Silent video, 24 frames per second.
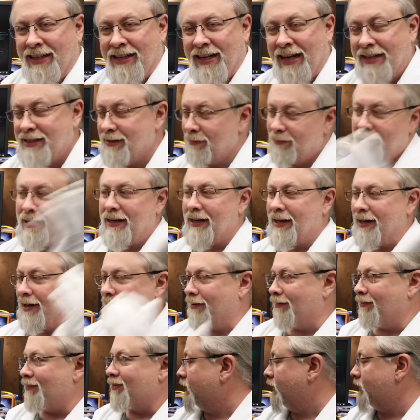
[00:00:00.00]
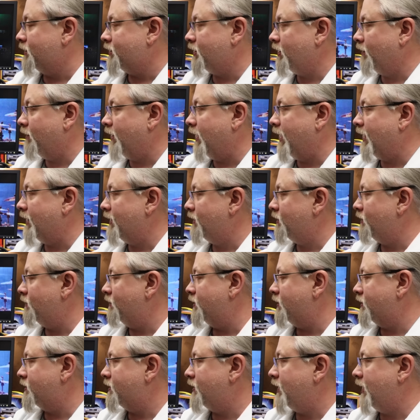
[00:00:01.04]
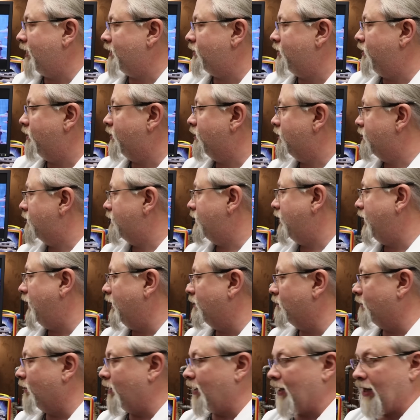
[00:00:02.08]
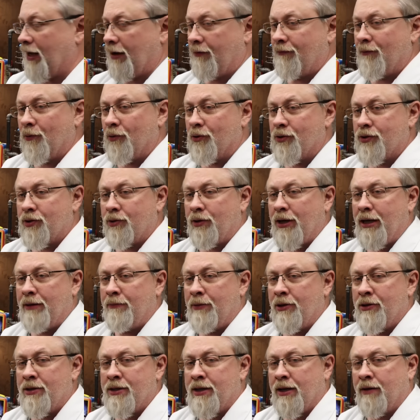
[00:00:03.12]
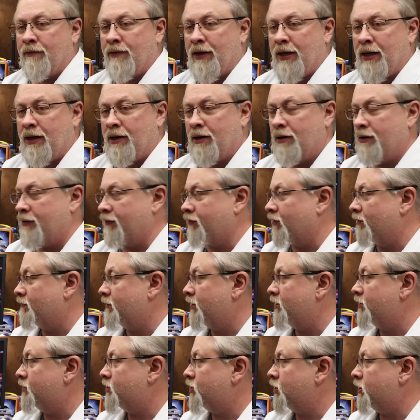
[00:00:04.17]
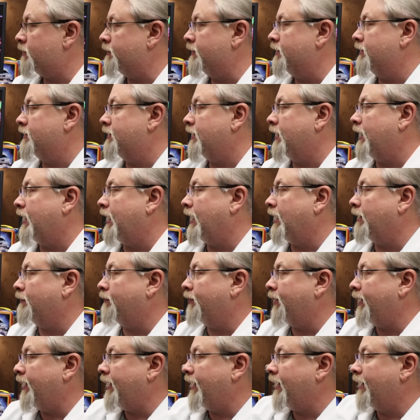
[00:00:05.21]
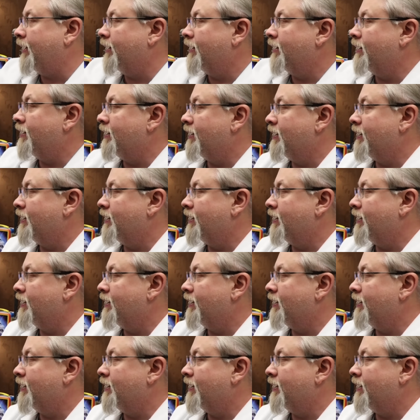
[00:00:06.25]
That's a big help. Let's go ahead and do this test. You can see I'm running a full screen music video from YouTube in 1080p.